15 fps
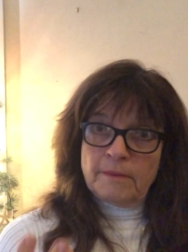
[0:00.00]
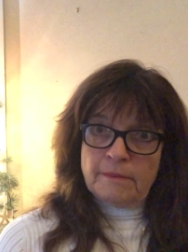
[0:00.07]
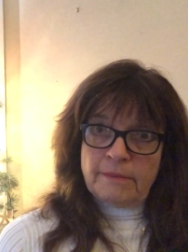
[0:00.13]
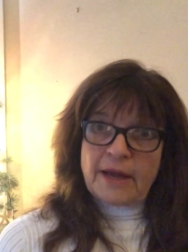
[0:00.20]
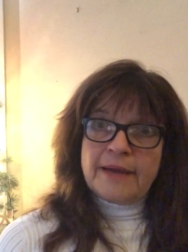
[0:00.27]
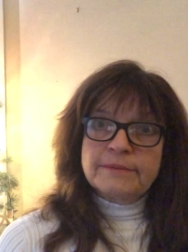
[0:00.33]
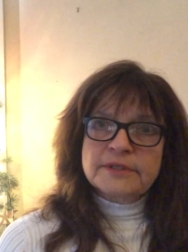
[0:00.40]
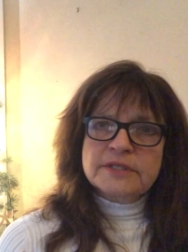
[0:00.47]

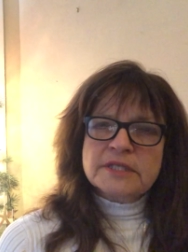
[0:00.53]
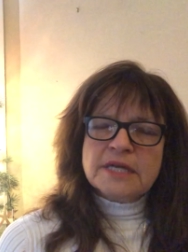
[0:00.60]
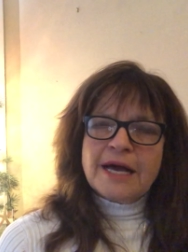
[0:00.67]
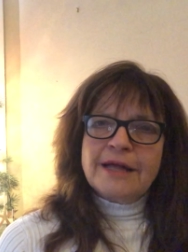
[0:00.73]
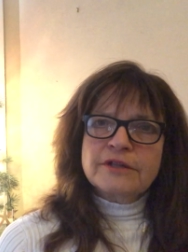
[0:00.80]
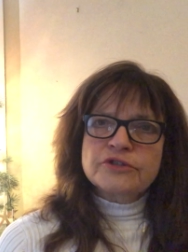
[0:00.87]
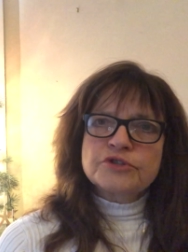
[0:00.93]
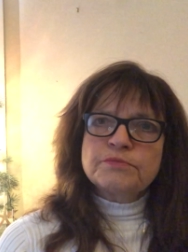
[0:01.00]
Bible
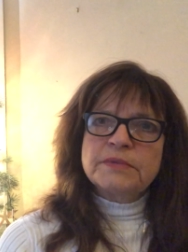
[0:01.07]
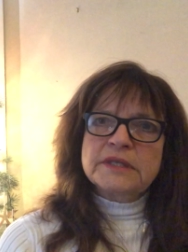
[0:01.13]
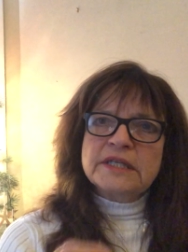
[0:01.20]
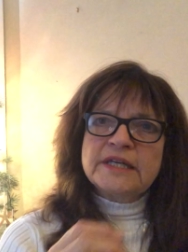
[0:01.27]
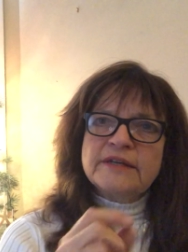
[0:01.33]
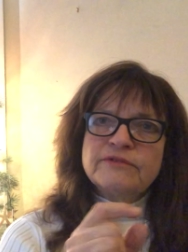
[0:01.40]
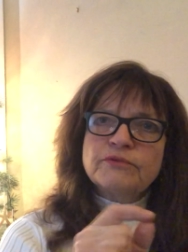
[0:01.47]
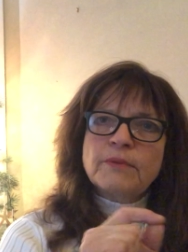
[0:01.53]
scholars
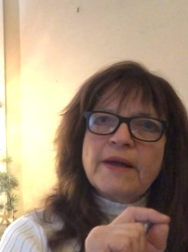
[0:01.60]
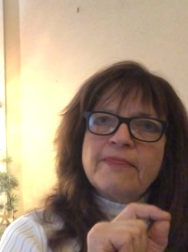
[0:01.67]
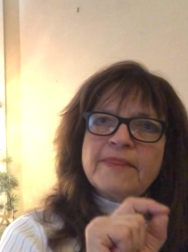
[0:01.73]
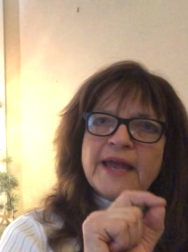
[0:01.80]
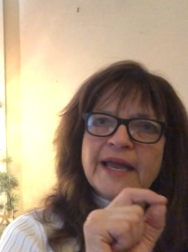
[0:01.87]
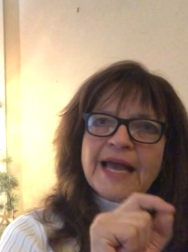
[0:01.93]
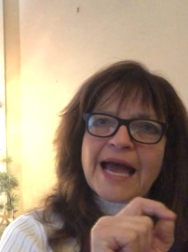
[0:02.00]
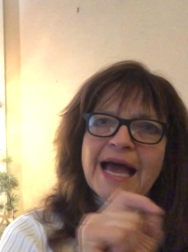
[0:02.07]
believe, when
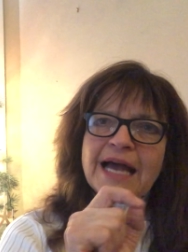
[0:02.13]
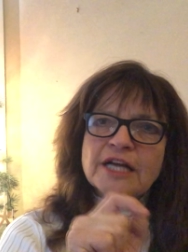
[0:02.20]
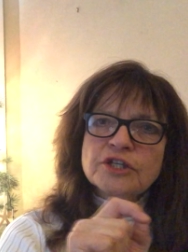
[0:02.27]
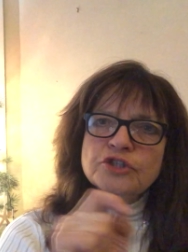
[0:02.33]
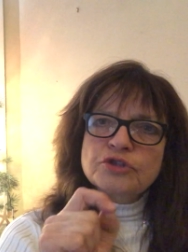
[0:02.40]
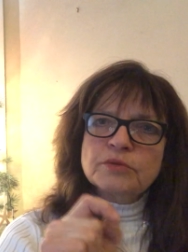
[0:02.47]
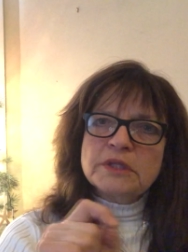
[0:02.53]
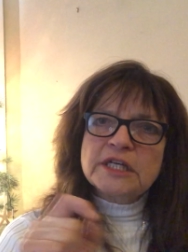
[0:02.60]
they
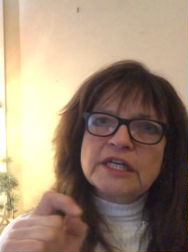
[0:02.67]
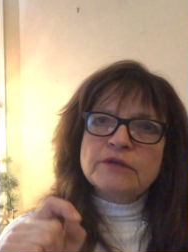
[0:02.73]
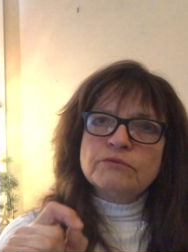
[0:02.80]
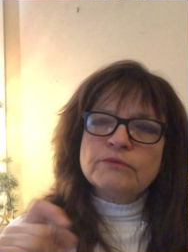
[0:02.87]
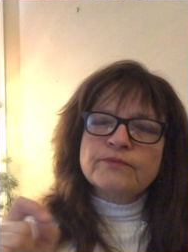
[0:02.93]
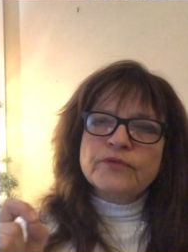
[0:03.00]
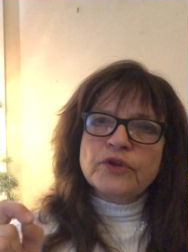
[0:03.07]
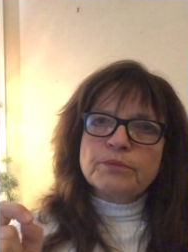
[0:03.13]
actually,
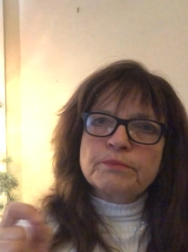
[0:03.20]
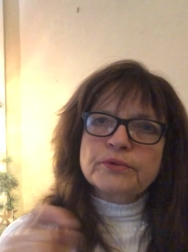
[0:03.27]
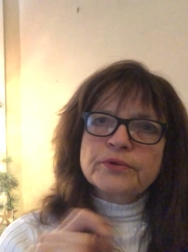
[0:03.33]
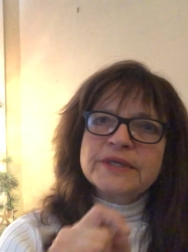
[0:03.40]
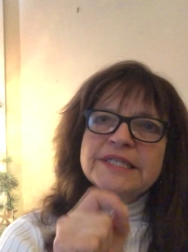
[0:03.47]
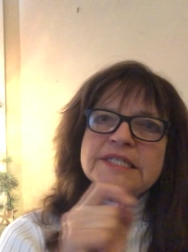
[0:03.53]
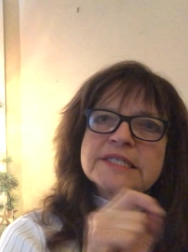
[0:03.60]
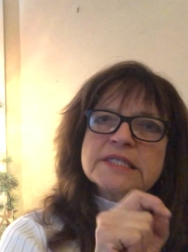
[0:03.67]
the
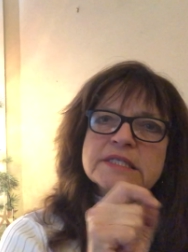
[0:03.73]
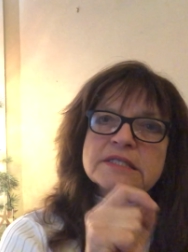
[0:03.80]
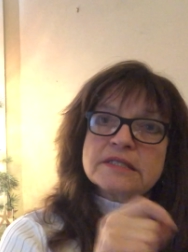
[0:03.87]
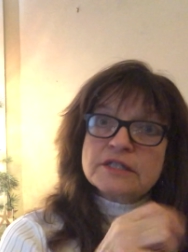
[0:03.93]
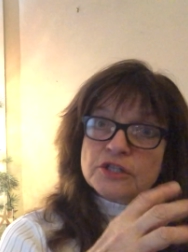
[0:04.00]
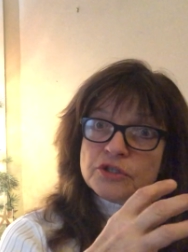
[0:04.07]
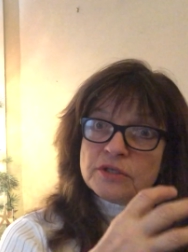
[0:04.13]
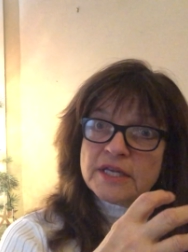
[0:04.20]
priests,
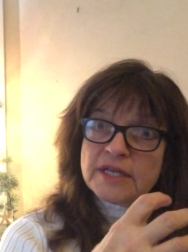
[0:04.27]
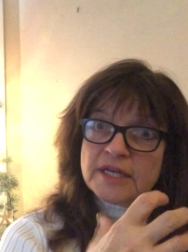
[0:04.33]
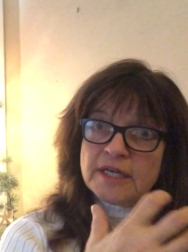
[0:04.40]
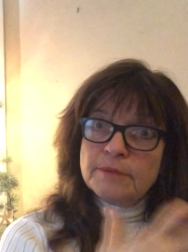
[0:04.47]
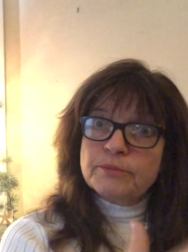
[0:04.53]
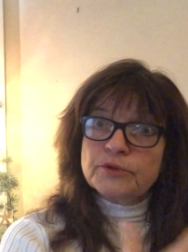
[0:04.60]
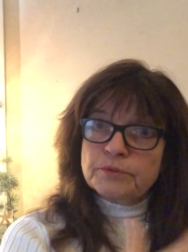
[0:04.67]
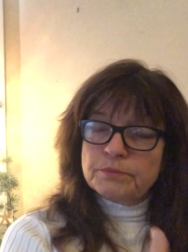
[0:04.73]
the
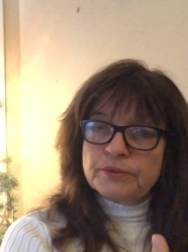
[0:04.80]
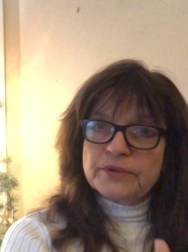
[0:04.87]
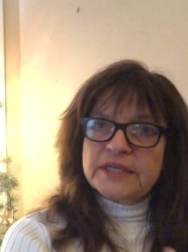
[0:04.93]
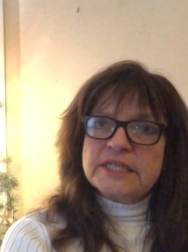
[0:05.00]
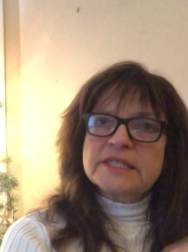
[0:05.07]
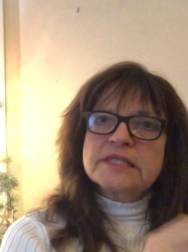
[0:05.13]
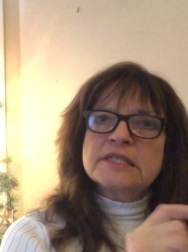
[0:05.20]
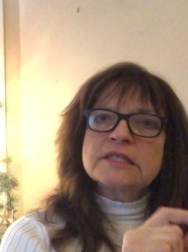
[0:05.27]
Hebrew
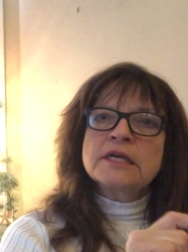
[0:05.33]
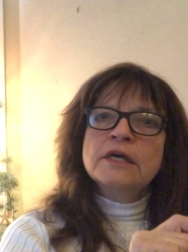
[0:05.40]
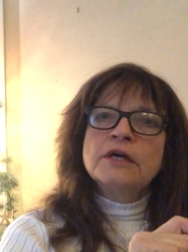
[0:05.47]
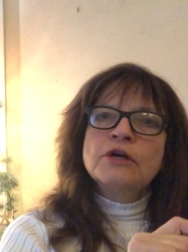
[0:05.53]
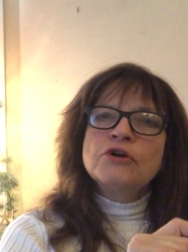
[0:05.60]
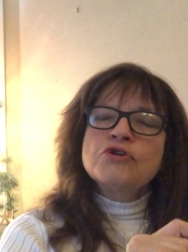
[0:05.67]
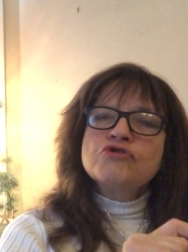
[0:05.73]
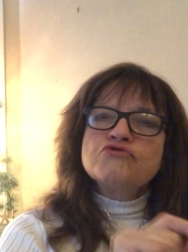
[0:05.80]
priests,
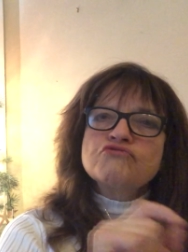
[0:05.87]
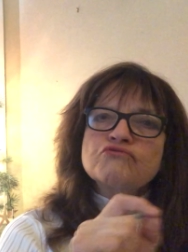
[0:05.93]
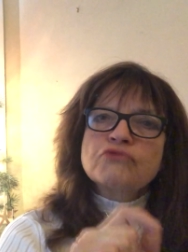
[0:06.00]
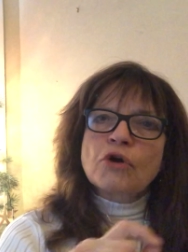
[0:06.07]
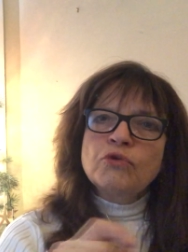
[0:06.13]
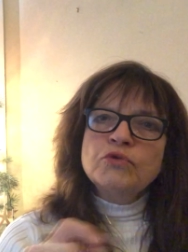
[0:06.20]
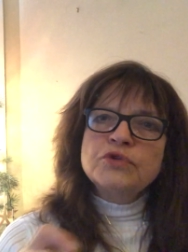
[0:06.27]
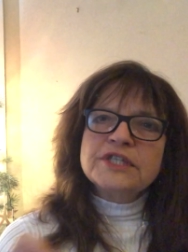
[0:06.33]

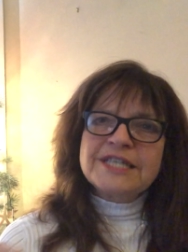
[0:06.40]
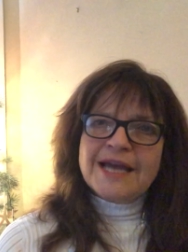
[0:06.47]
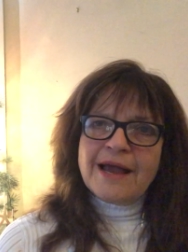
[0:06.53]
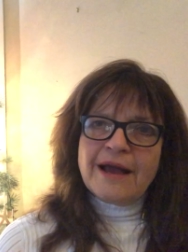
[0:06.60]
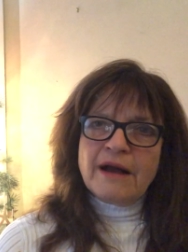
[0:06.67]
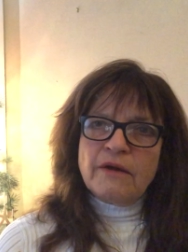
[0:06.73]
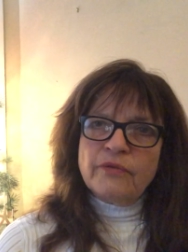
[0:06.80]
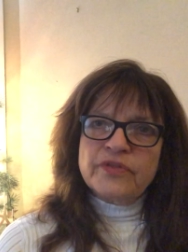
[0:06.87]
wrote
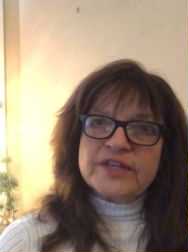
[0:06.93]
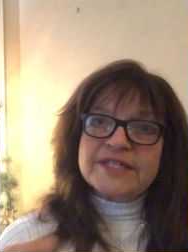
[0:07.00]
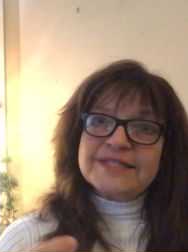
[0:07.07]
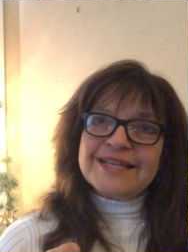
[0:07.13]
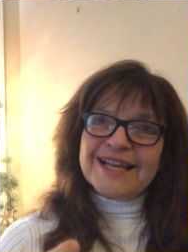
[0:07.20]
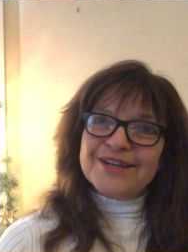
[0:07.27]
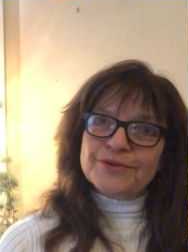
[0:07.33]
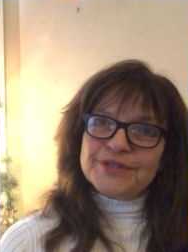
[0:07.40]
down the
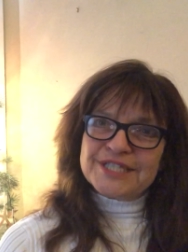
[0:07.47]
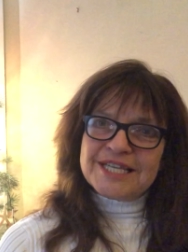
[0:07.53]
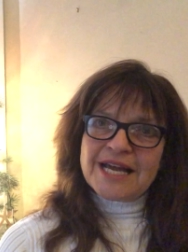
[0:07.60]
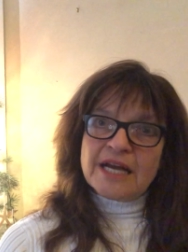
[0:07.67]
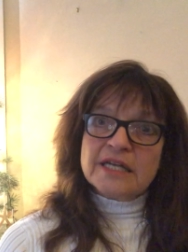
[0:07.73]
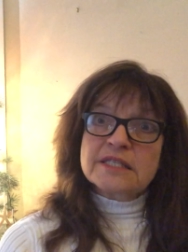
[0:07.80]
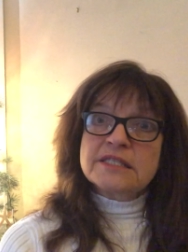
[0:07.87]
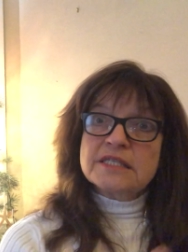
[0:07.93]
sacred
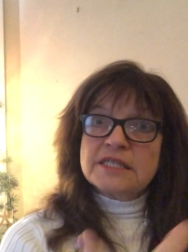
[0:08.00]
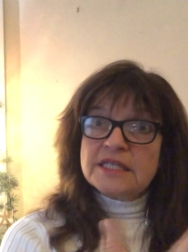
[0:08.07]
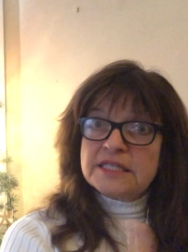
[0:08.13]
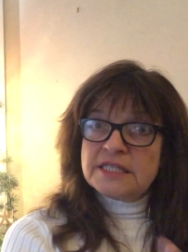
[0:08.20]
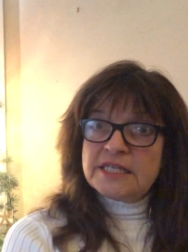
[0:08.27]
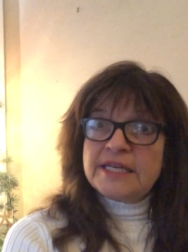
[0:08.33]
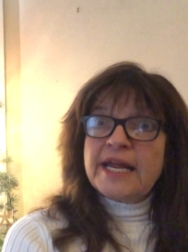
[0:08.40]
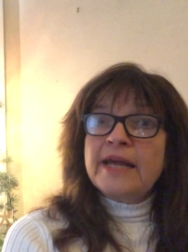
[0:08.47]
text that
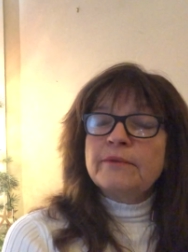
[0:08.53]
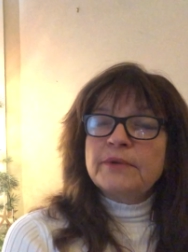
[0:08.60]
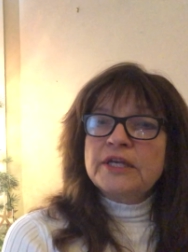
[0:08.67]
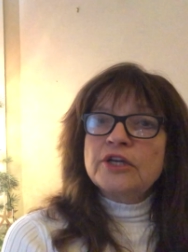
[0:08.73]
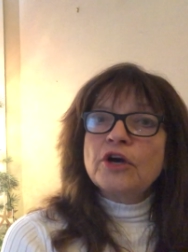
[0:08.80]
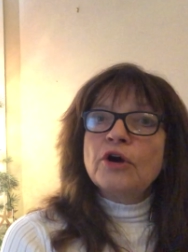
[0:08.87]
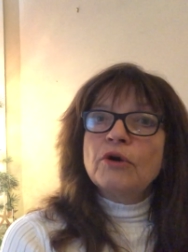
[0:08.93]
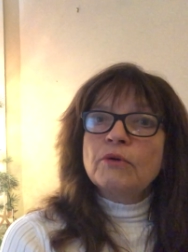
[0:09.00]
today we
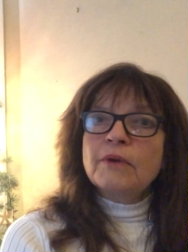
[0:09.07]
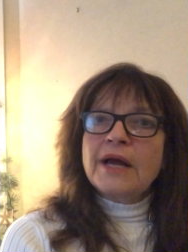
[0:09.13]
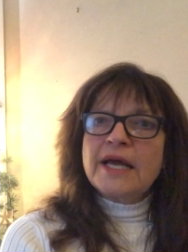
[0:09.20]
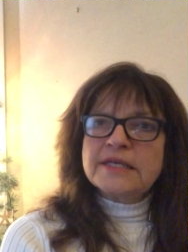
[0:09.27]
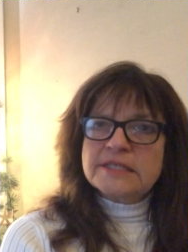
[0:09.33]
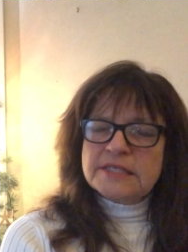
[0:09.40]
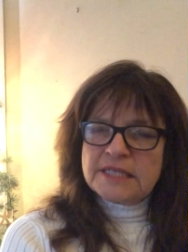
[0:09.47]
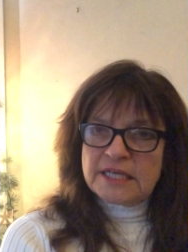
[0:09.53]
know
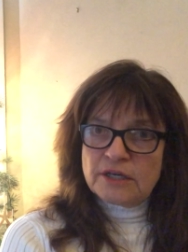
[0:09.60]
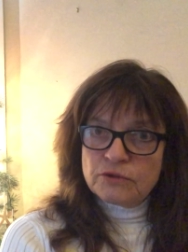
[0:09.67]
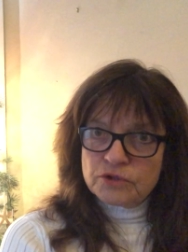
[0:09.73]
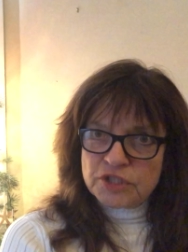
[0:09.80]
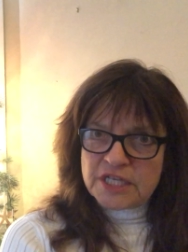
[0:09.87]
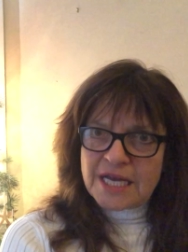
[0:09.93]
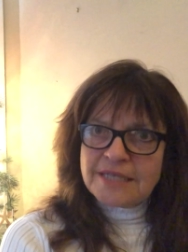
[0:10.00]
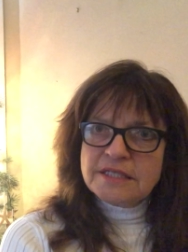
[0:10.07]
as the Old
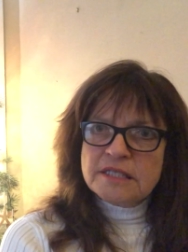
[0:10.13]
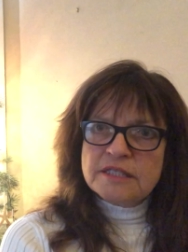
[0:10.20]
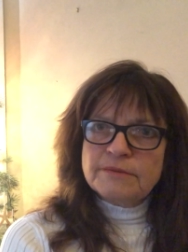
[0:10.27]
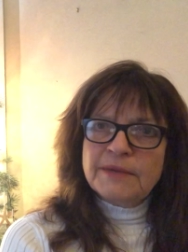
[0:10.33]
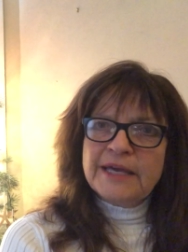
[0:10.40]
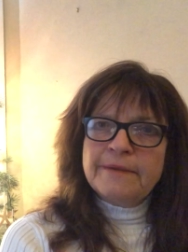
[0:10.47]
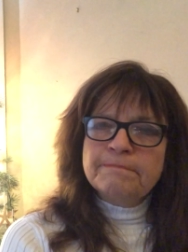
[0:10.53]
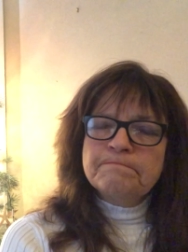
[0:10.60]

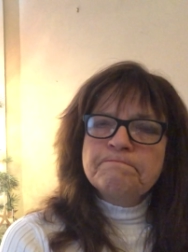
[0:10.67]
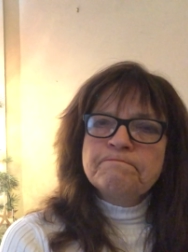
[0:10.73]
Testament.